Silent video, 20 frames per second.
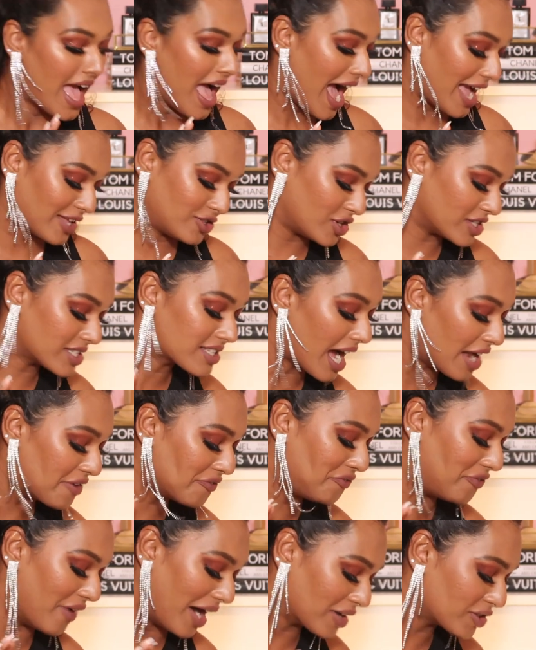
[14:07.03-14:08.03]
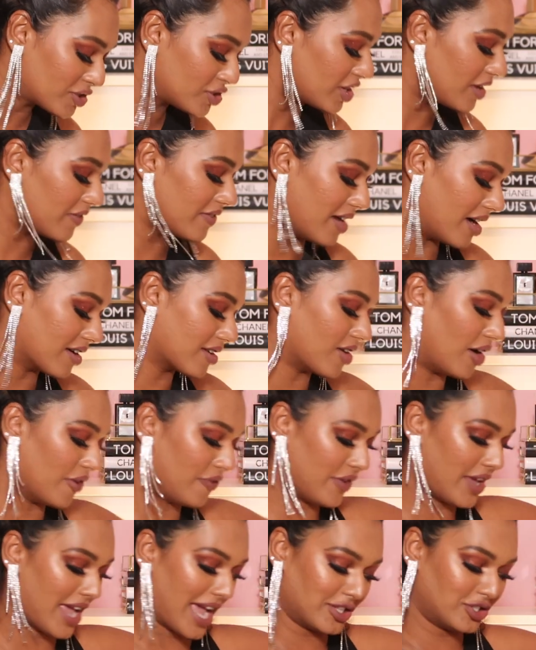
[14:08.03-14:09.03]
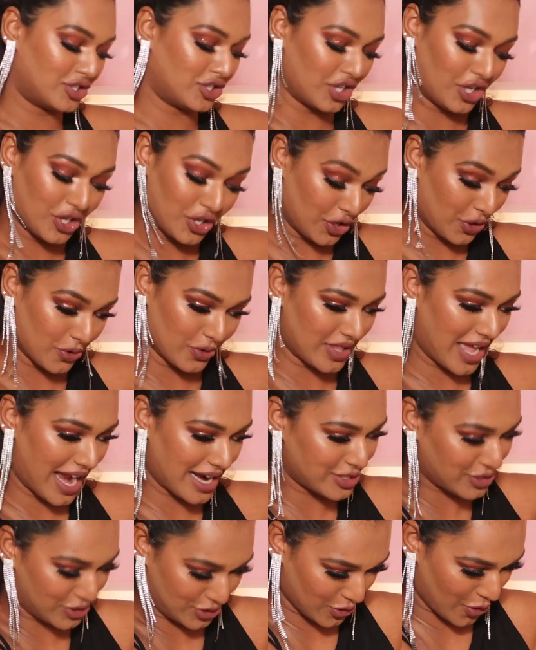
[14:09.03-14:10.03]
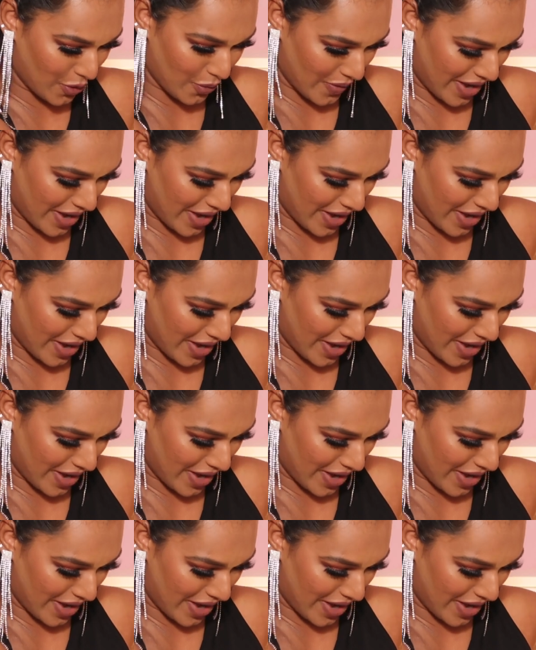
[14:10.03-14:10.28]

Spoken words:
I just can't function without coffee and she knew that so